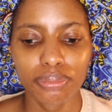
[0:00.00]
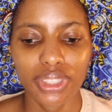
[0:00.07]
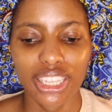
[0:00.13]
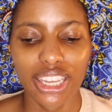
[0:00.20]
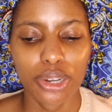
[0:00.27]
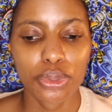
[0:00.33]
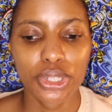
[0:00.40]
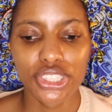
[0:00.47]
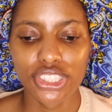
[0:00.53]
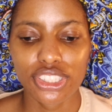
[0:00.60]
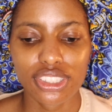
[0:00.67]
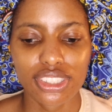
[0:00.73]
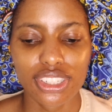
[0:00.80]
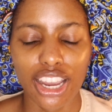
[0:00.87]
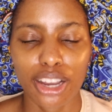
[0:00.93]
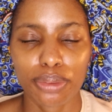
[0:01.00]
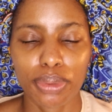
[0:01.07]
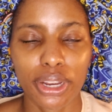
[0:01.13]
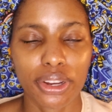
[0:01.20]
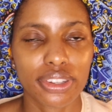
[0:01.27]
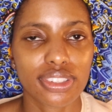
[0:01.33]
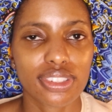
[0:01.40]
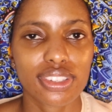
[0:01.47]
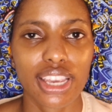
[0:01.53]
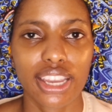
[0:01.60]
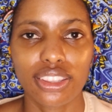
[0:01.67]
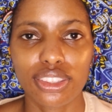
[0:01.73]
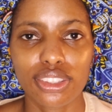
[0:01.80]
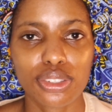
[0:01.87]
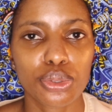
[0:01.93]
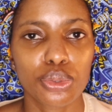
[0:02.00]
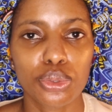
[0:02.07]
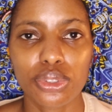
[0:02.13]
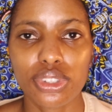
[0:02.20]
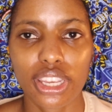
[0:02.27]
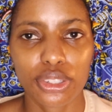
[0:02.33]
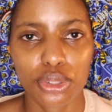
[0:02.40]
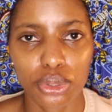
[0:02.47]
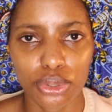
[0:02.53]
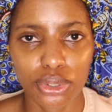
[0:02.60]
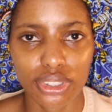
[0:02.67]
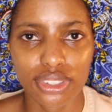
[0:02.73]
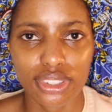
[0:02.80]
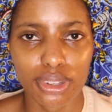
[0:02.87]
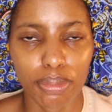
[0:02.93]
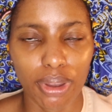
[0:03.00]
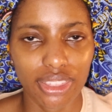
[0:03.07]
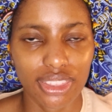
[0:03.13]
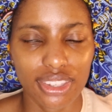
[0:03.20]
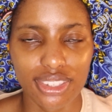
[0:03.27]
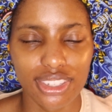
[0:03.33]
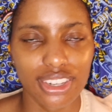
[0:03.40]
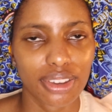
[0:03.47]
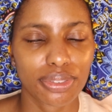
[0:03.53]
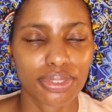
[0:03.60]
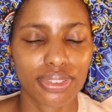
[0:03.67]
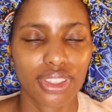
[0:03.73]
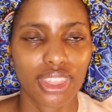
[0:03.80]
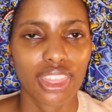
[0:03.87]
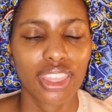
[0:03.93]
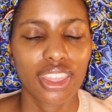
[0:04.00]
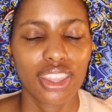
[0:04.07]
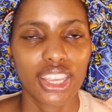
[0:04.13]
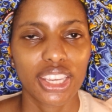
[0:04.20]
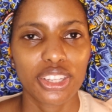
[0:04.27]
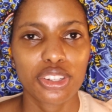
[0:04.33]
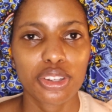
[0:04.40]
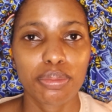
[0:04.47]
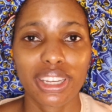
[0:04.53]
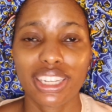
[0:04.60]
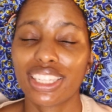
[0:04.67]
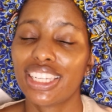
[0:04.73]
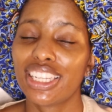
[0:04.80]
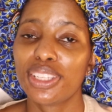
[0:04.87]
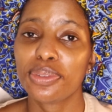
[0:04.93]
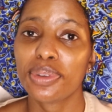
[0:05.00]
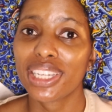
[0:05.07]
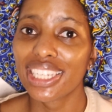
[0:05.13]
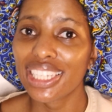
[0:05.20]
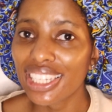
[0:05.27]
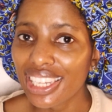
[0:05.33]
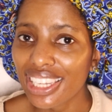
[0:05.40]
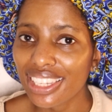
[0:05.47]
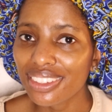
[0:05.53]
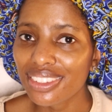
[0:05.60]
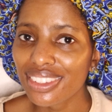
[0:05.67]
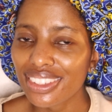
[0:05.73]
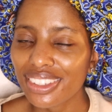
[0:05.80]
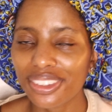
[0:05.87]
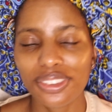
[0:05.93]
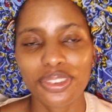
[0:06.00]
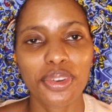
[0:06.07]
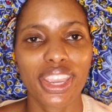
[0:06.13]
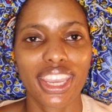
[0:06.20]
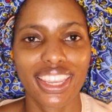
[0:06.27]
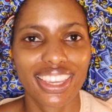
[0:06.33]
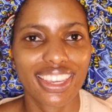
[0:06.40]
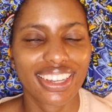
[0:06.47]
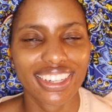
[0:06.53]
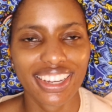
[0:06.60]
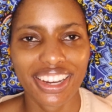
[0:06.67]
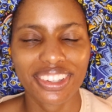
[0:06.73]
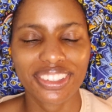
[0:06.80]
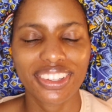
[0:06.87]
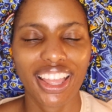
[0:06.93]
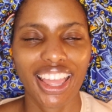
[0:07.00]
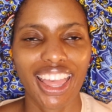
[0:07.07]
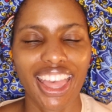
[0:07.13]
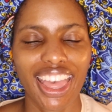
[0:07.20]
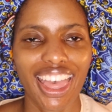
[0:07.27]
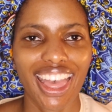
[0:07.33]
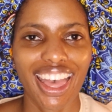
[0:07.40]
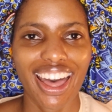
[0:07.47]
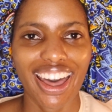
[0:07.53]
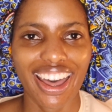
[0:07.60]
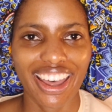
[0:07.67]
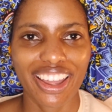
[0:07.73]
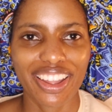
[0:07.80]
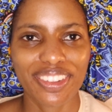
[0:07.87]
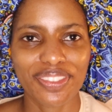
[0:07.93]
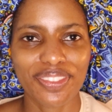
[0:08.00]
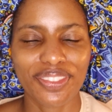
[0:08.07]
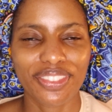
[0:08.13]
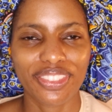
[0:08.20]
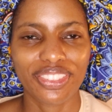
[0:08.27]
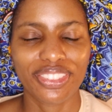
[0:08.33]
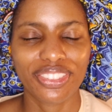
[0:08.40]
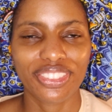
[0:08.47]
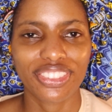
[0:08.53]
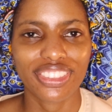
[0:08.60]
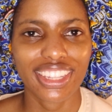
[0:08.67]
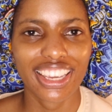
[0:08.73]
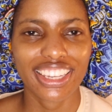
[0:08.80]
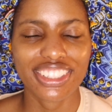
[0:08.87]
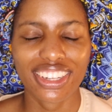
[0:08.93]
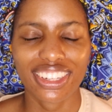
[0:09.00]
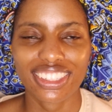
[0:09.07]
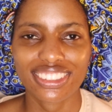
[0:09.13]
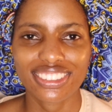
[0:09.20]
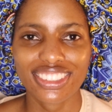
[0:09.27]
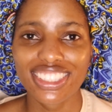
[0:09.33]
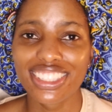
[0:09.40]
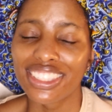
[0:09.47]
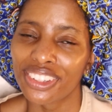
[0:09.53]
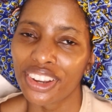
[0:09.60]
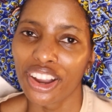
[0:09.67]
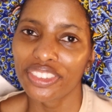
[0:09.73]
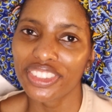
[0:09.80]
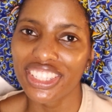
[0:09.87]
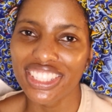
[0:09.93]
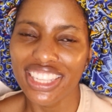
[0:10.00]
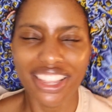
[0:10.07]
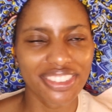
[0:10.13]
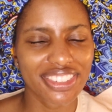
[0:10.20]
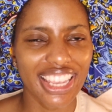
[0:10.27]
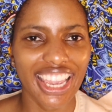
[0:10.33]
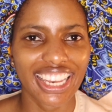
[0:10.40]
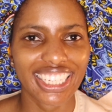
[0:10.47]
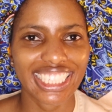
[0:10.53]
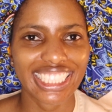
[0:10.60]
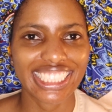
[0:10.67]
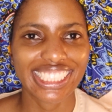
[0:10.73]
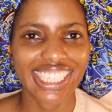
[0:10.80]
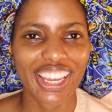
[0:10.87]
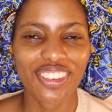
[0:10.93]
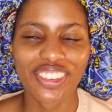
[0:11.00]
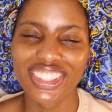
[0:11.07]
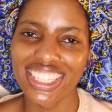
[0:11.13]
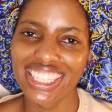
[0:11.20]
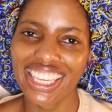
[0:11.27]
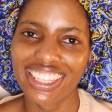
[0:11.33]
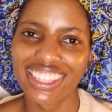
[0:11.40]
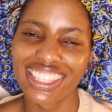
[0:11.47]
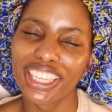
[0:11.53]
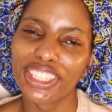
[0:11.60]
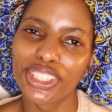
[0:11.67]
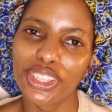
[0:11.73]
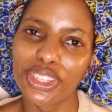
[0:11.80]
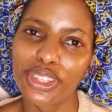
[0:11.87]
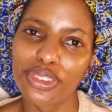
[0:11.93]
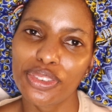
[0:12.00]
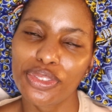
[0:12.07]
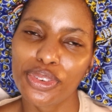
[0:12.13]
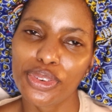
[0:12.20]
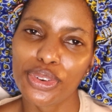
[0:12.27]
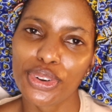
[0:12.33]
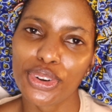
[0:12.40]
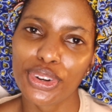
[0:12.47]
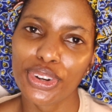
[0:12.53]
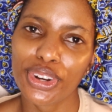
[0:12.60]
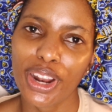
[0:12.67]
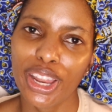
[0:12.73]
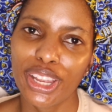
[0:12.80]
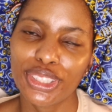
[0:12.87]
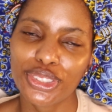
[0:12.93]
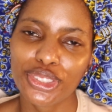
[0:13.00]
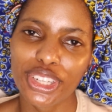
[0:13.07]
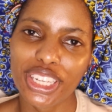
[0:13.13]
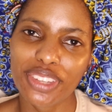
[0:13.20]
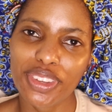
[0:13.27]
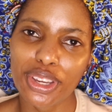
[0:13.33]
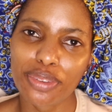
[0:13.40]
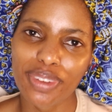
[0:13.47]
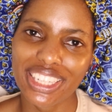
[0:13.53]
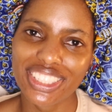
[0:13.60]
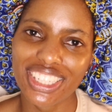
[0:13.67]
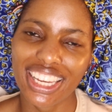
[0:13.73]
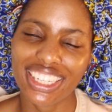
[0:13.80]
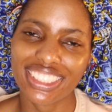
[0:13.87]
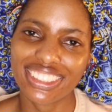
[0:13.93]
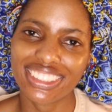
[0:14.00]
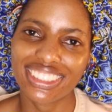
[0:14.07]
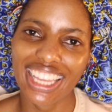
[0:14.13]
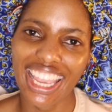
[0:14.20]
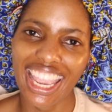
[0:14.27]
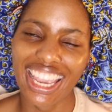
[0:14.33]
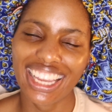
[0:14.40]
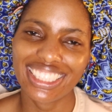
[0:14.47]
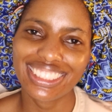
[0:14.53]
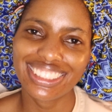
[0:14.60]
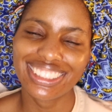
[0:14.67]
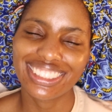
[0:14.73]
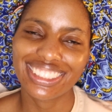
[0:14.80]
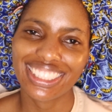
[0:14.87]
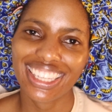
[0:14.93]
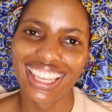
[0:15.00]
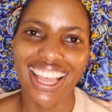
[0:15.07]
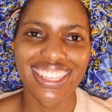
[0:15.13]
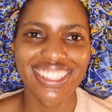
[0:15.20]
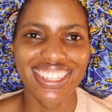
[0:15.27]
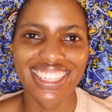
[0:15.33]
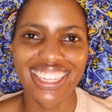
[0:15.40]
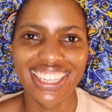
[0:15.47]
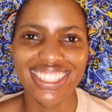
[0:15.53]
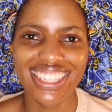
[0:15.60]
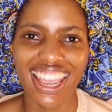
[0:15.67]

I wish our parents and schools had told us about this stuff, but it is what it is. We are here now. And yeah, just look after yourselves, and once again, thank you for joining me on my channel, and I'll see you next